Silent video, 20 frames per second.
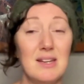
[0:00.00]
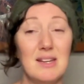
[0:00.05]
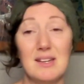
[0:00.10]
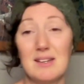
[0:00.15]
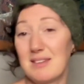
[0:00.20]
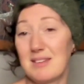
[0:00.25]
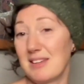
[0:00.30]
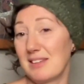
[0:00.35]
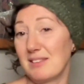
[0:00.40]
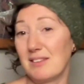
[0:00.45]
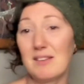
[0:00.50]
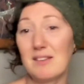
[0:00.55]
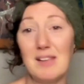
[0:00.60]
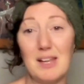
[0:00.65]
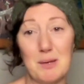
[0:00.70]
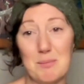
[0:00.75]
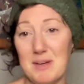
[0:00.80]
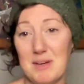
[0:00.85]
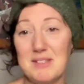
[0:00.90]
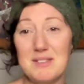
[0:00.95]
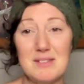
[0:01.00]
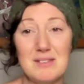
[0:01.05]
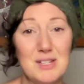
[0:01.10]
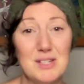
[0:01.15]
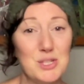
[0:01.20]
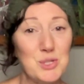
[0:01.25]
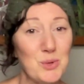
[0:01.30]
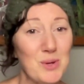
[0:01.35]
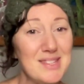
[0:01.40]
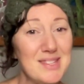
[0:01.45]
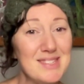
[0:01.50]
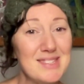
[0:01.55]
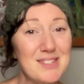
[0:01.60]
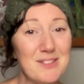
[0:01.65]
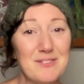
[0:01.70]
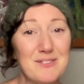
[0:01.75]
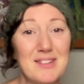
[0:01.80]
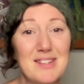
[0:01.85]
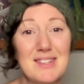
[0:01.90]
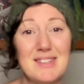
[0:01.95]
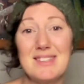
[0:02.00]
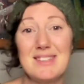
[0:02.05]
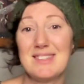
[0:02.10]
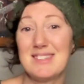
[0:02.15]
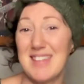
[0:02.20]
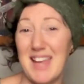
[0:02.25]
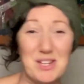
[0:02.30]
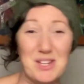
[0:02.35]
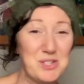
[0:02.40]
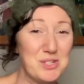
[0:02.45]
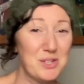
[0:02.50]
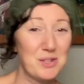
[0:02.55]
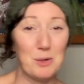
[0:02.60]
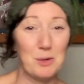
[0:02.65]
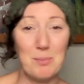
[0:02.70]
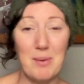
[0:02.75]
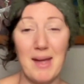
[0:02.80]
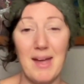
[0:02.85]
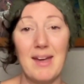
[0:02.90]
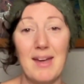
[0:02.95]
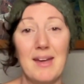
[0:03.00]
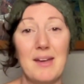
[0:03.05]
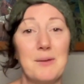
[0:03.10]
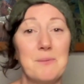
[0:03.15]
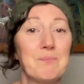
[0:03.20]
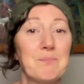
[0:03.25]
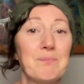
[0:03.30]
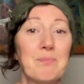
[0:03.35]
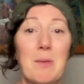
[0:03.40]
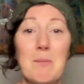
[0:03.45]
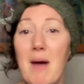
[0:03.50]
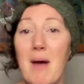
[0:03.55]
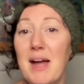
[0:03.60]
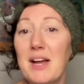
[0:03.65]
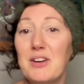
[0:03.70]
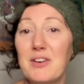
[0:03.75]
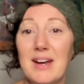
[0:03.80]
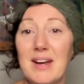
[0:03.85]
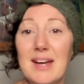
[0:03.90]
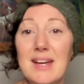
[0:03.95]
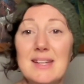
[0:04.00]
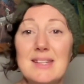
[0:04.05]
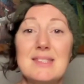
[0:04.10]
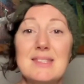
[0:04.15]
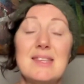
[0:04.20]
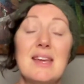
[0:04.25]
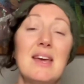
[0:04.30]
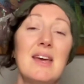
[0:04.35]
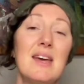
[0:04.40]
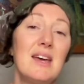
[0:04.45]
It can look like muscle and joint stiffness, tension or pain, migraines,